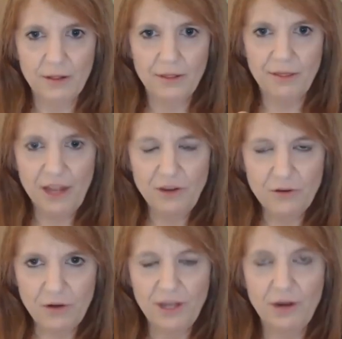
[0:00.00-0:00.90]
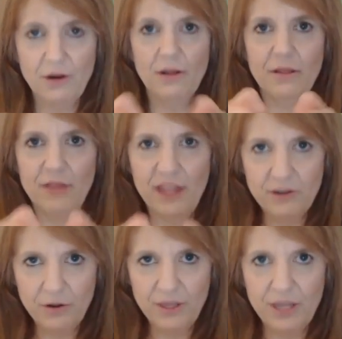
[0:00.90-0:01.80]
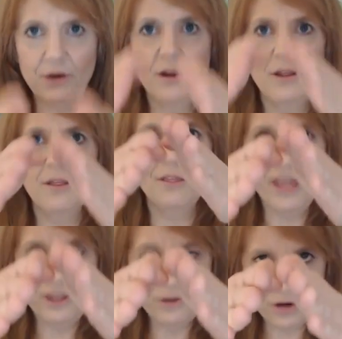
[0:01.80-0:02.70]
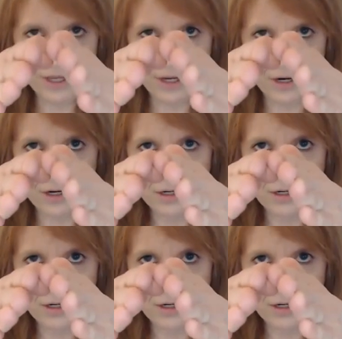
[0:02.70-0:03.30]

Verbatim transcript: then you go here, then you go here, then you go here.